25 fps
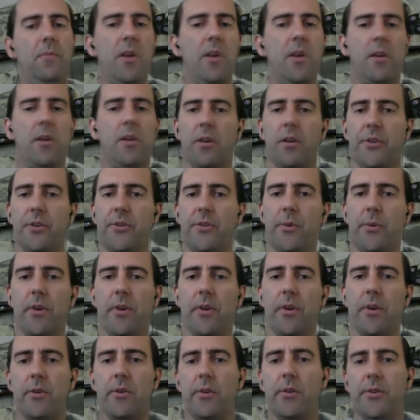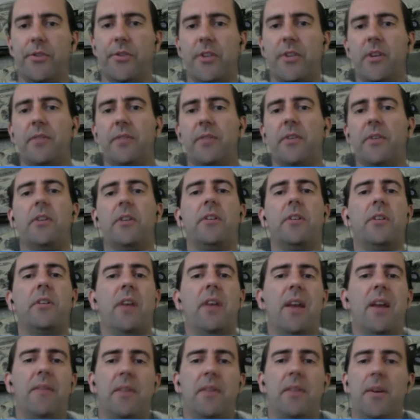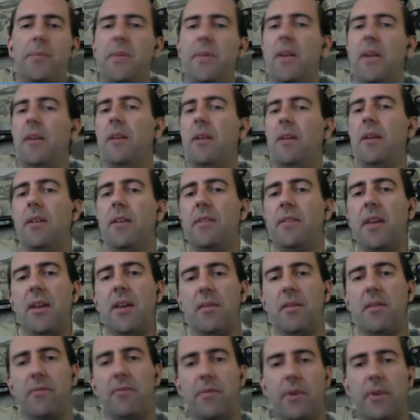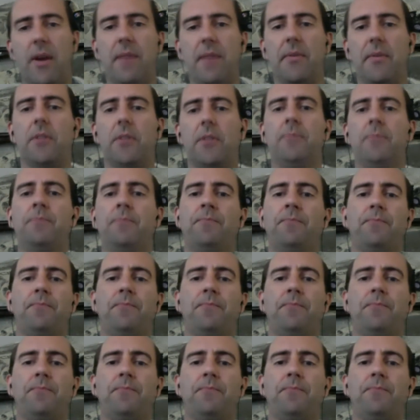you're also on an old server and you haven't updated anything in forever,